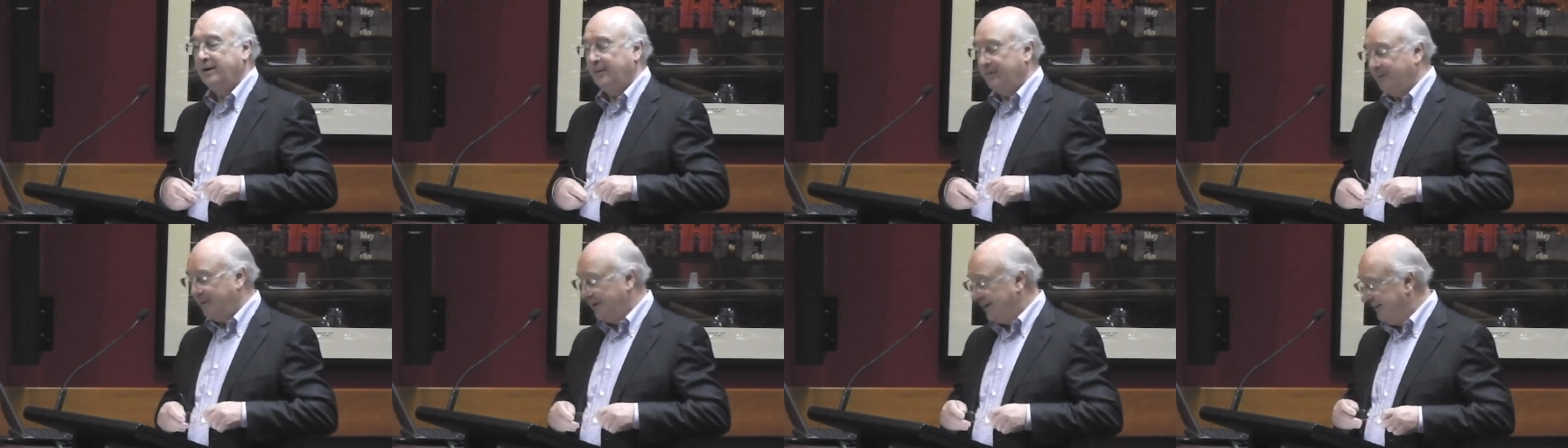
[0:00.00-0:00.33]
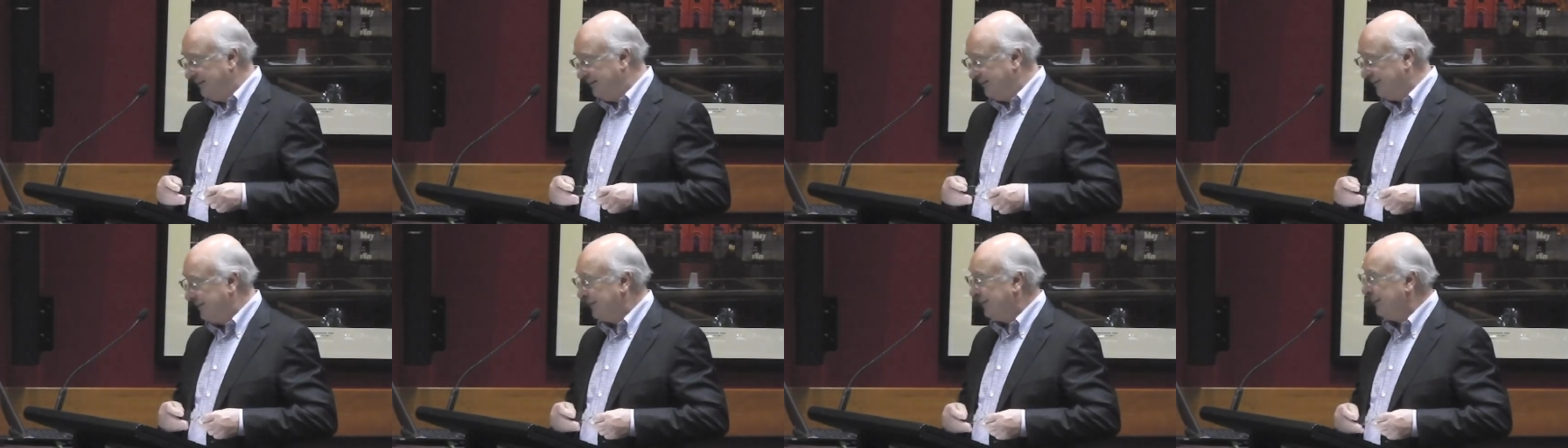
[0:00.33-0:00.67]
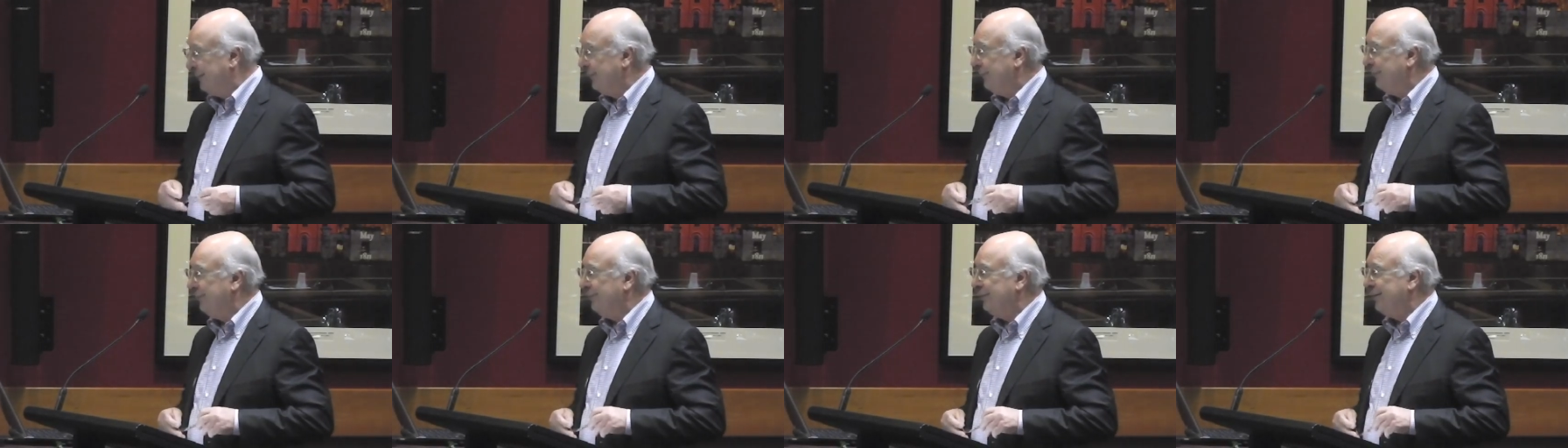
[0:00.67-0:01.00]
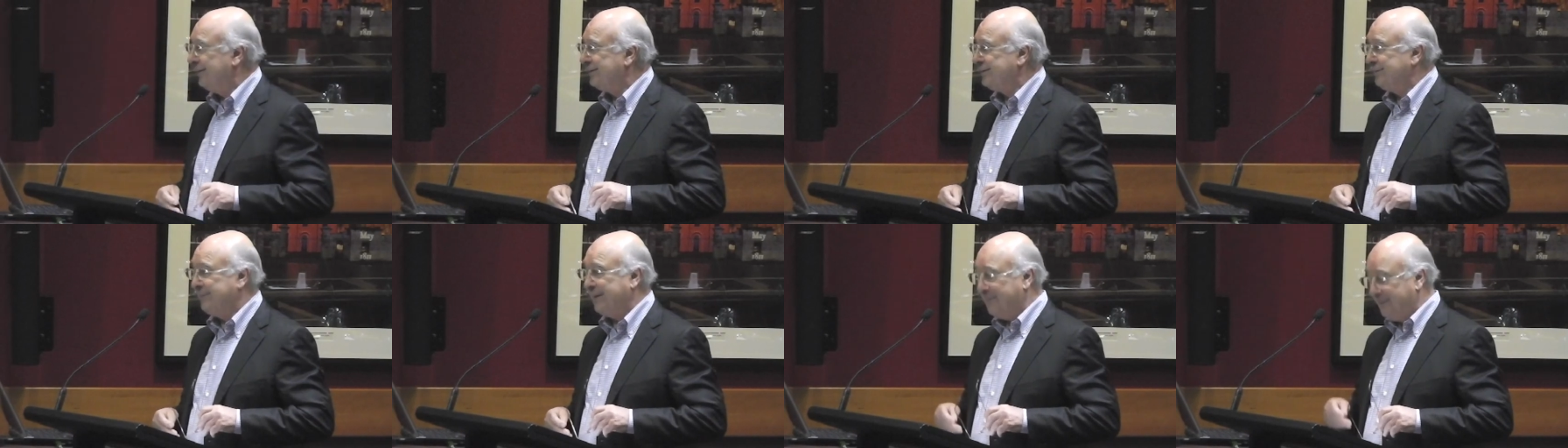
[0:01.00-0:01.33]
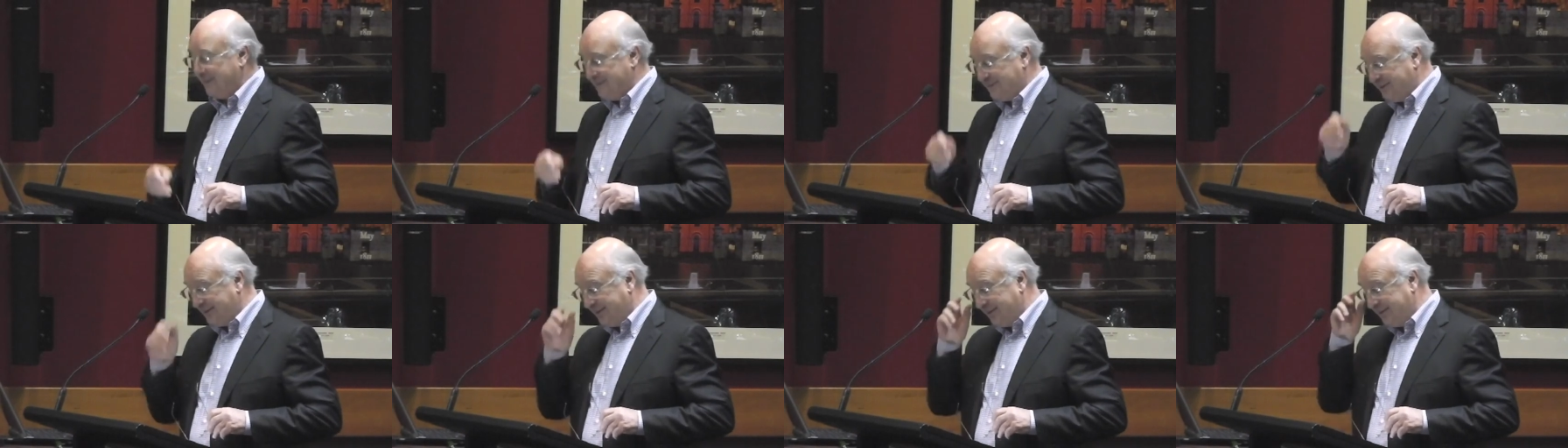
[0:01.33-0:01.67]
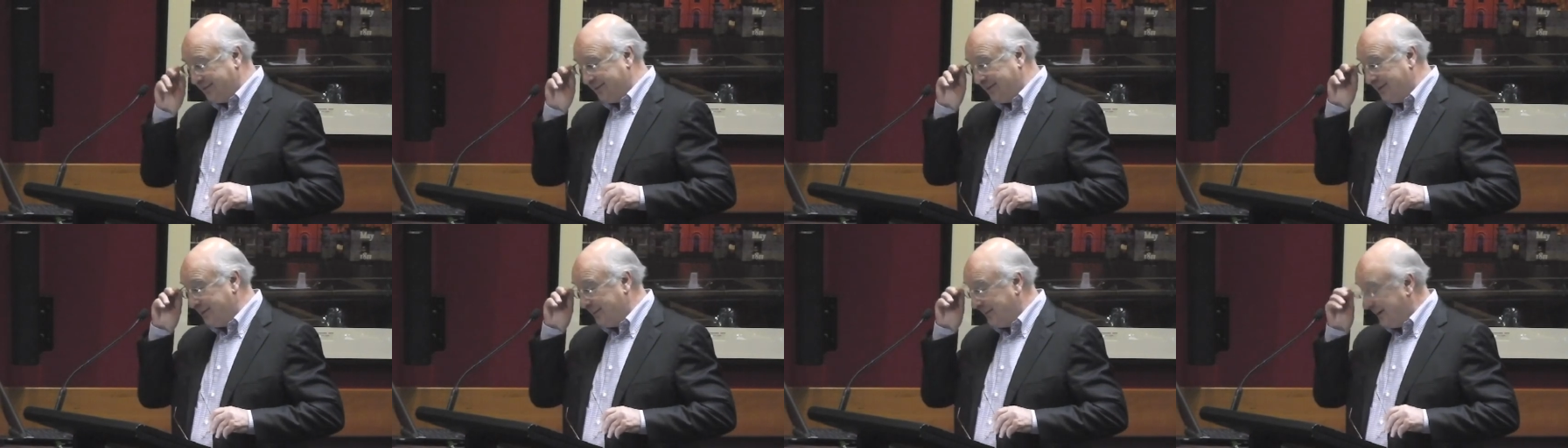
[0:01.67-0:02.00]
I have um, pleasant memories
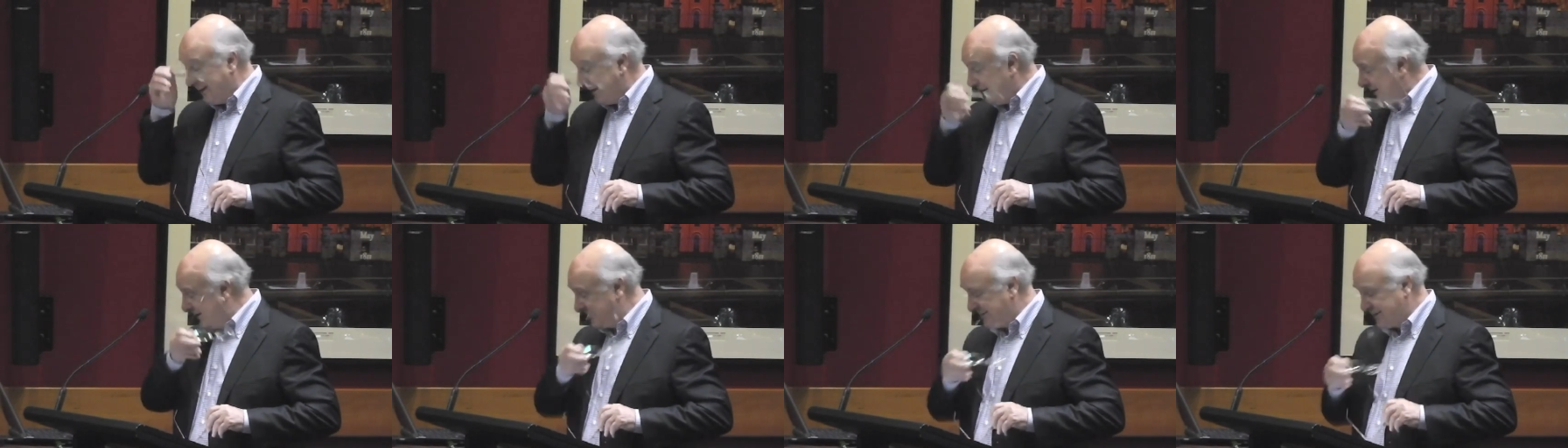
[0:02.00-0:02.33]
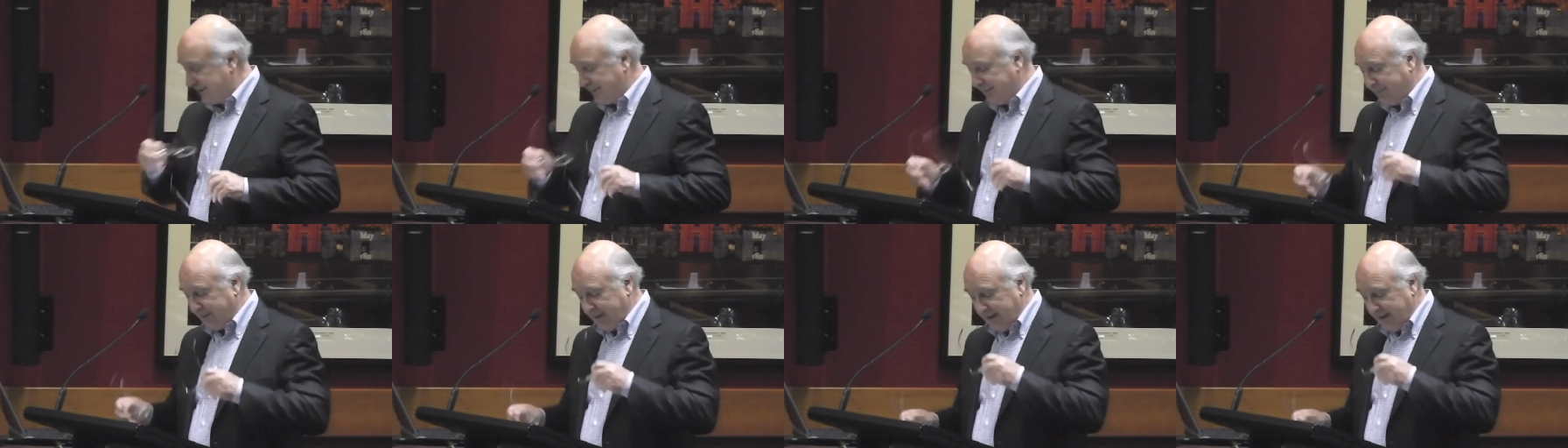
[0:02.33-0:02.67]
of in the past.